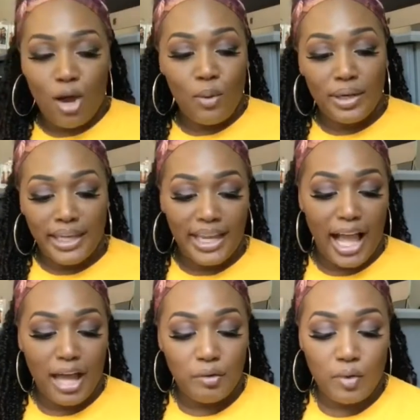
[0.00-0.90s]
So
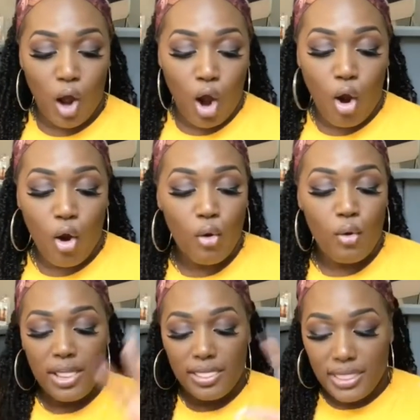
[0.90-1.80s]
again, out of
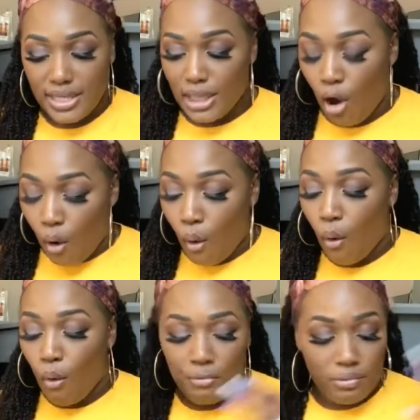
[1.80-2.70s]
all this
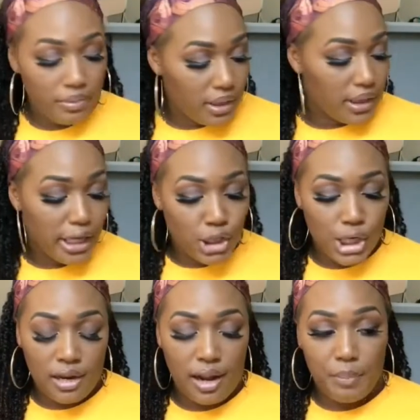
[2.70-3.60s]
whole
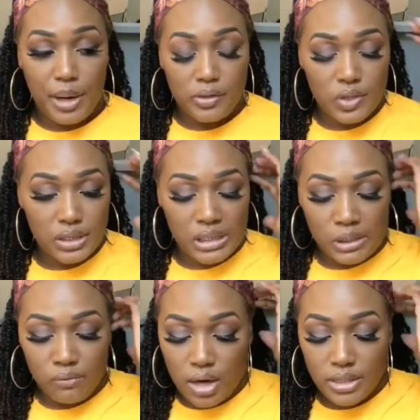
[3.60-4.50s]
collection that I purchased
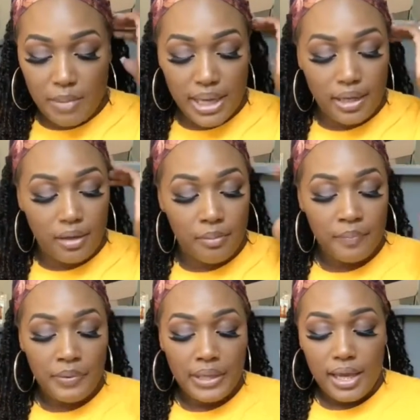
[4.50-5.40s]
as far as
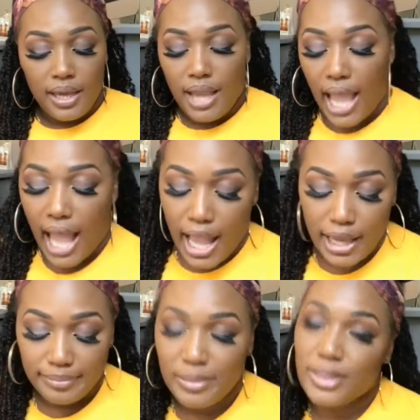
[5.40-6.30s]
makeup,
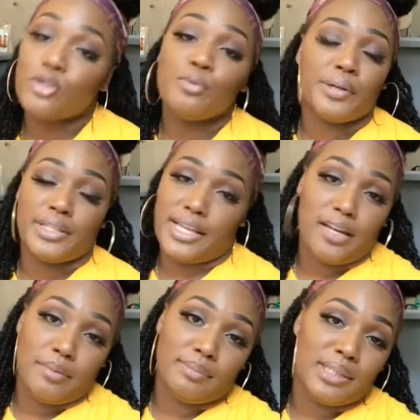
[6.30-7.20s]
I am super
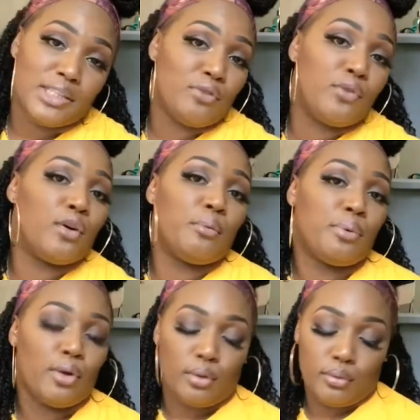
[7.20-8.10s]
excited about my Sephora
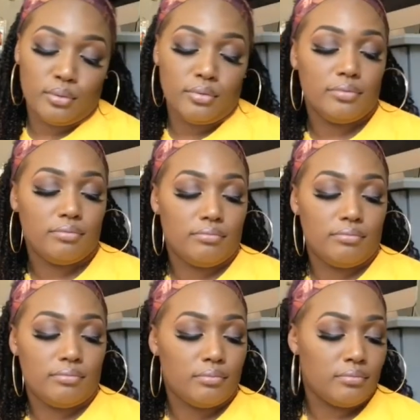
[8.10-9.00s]
Pro
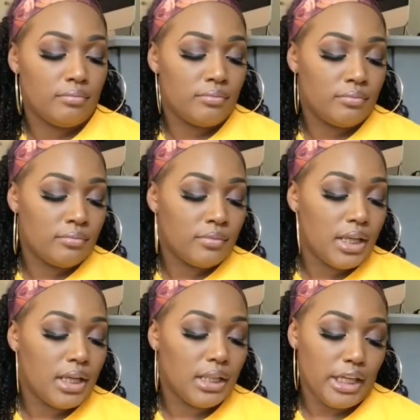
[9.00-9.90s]

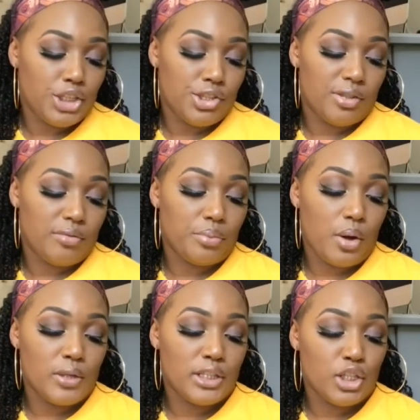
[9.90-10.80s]
collection,
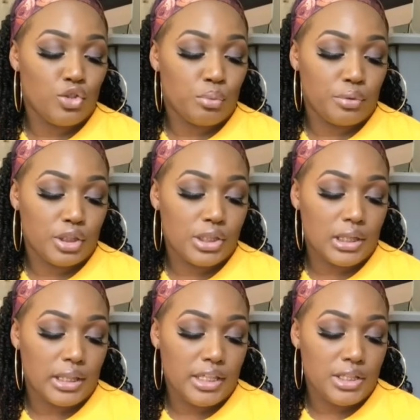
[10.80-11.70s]
Pro Essential
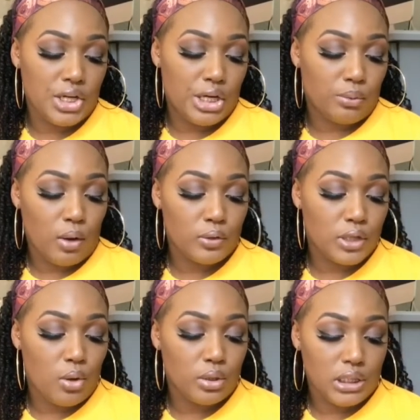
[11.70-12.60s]
Brush collection in the
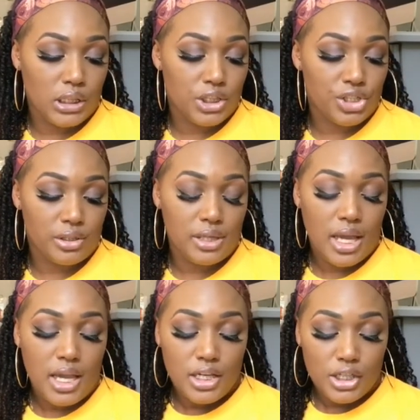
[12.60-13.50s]
rose gold edition.
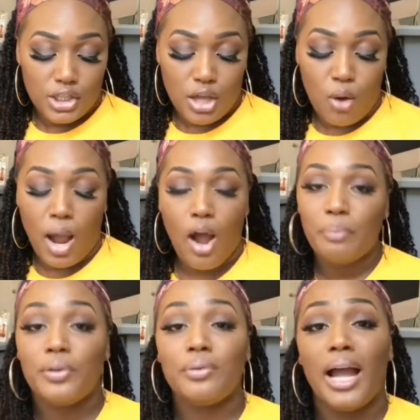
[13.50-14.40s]
So
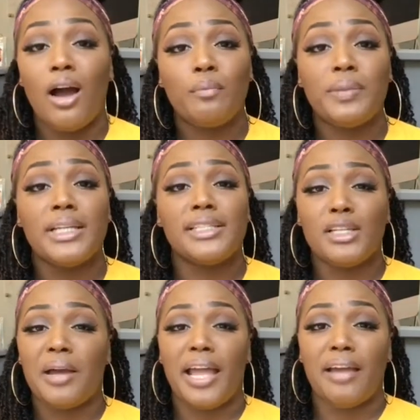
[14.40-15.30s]
I hope they
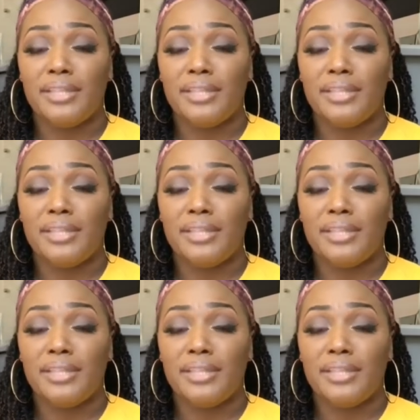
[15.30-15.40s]
still